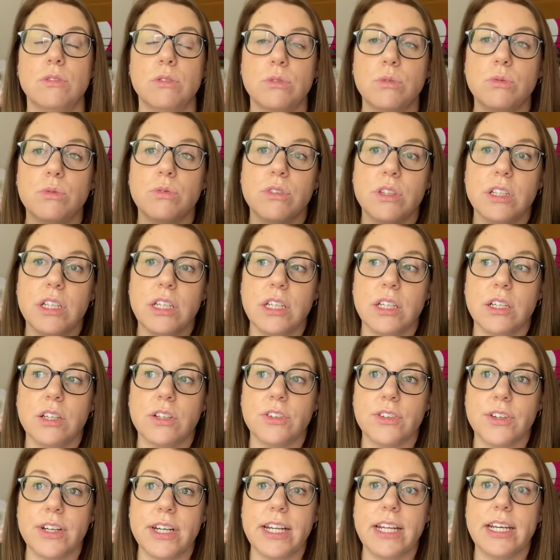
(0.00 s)
or the
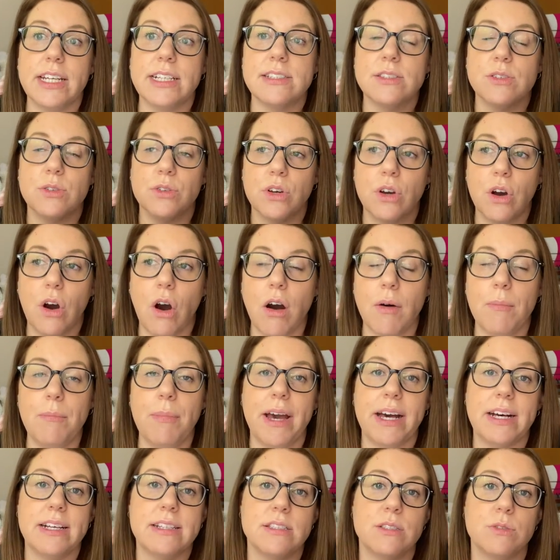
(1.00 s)
ingredients or the
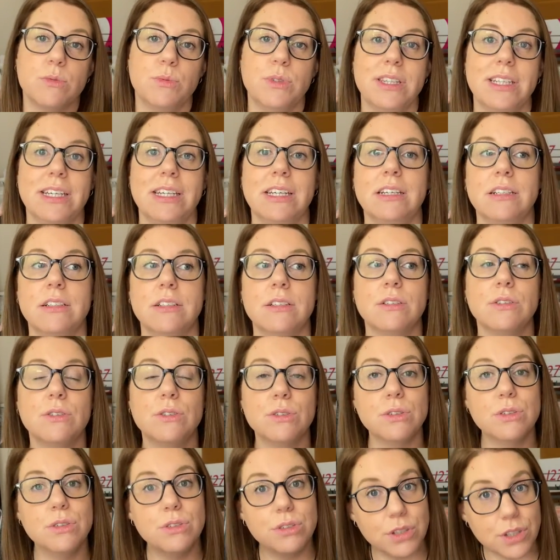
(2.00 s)
compounds within
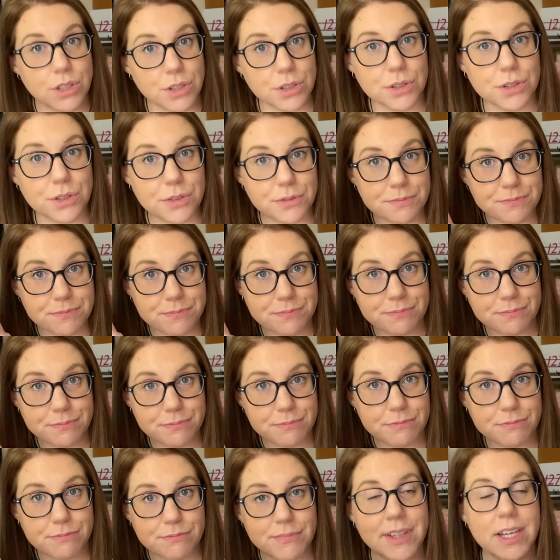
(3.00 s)
the glue,
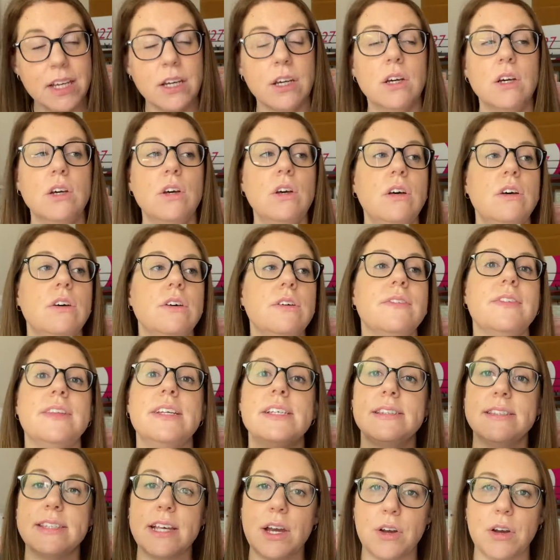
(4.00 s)
the
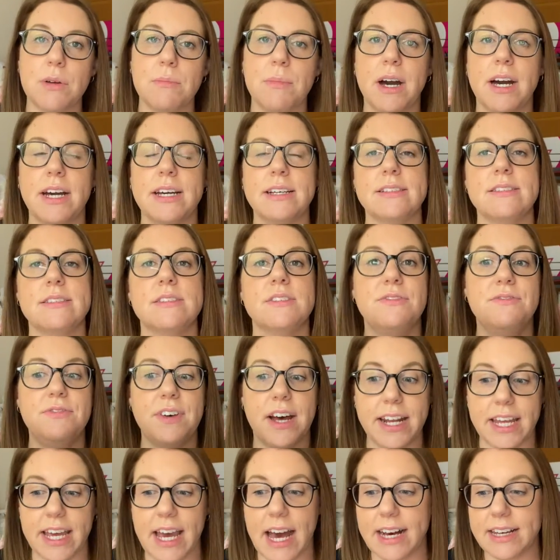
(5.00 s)
ceramides, the
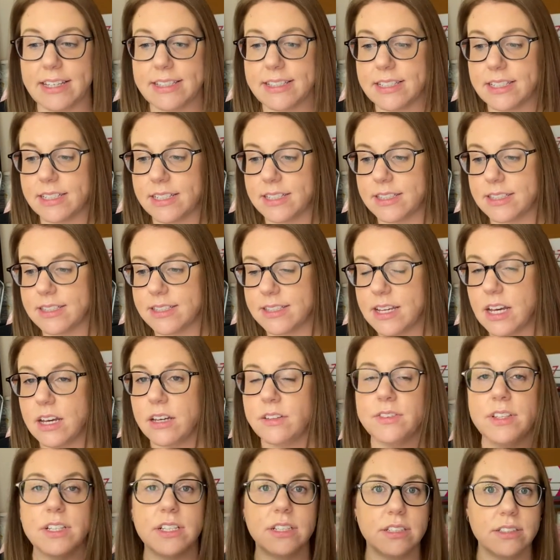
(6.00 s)
fatty acids,
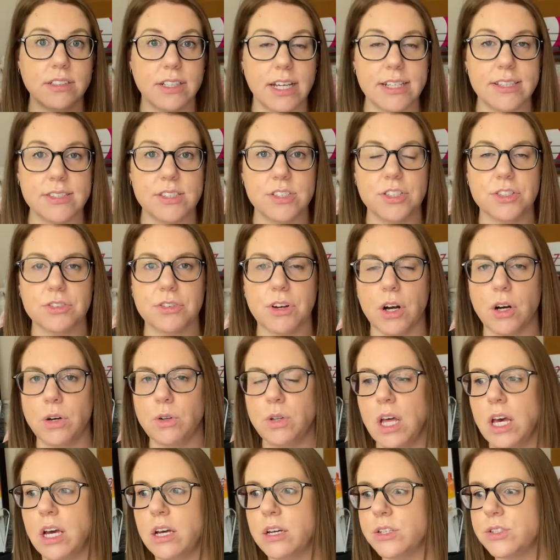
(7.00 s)
the
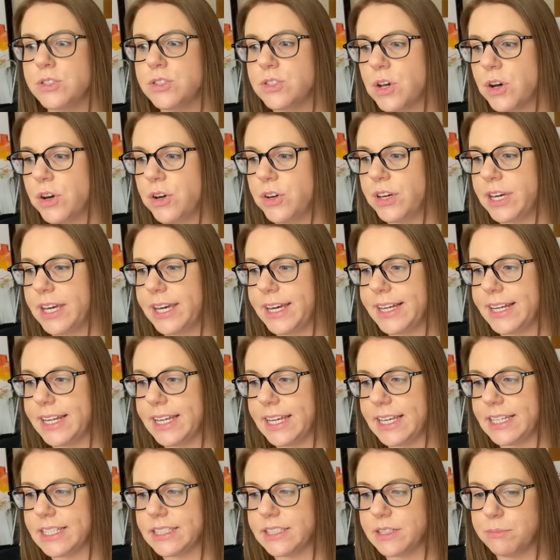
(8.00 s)
cholesterol. So it
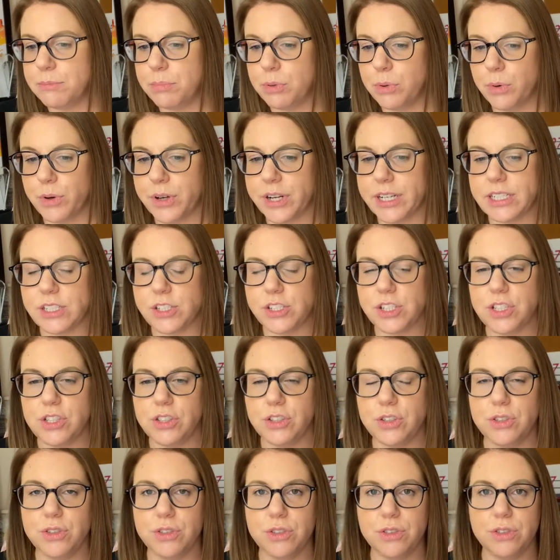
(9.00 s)
is important to
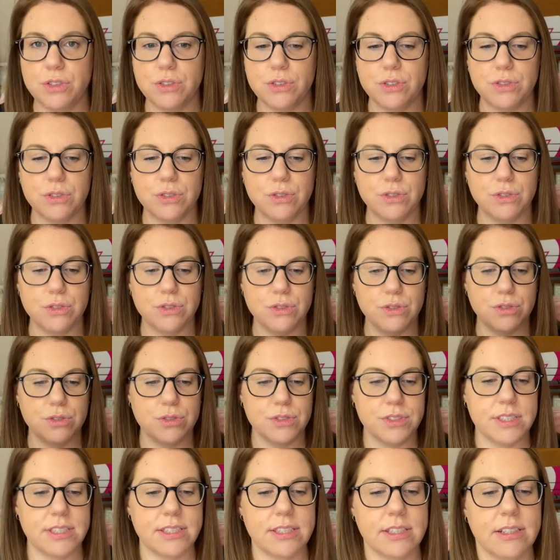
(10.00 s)

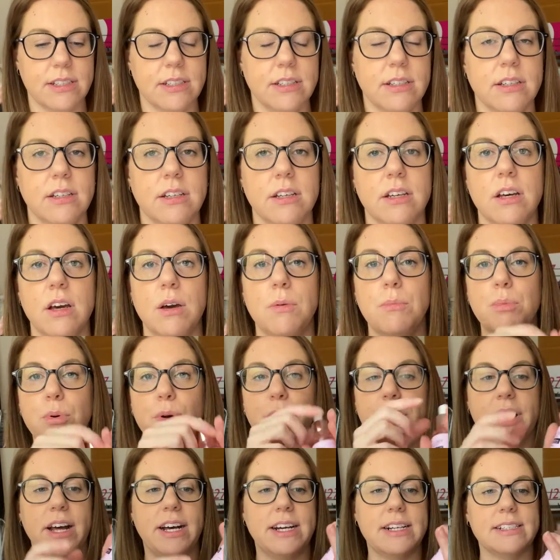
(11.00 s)
use
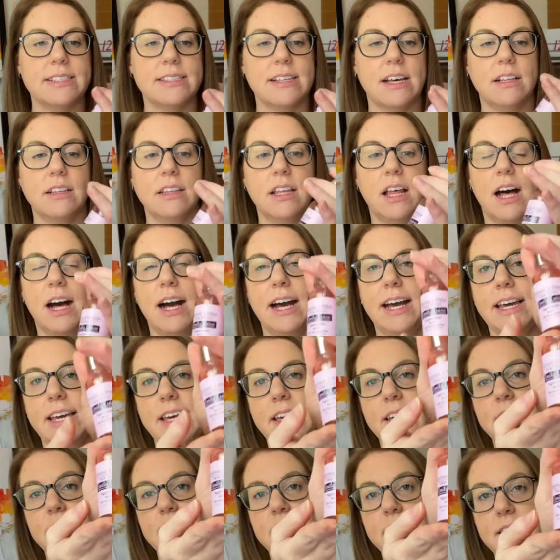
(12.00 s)
products like
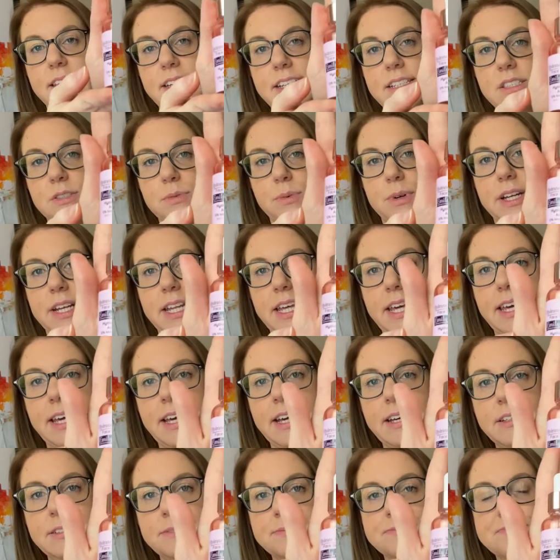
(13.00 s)
this one
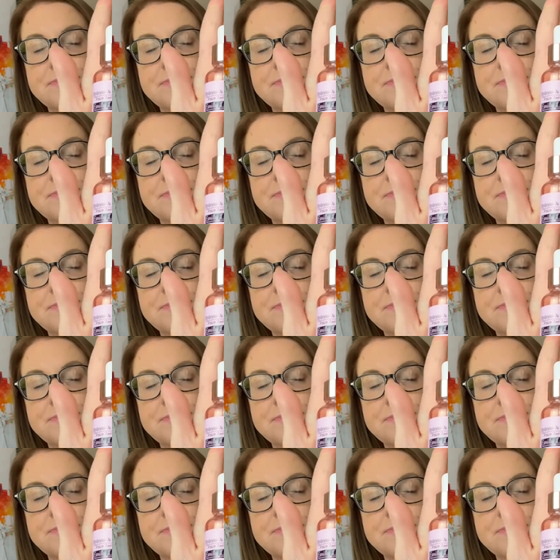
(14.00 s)
here.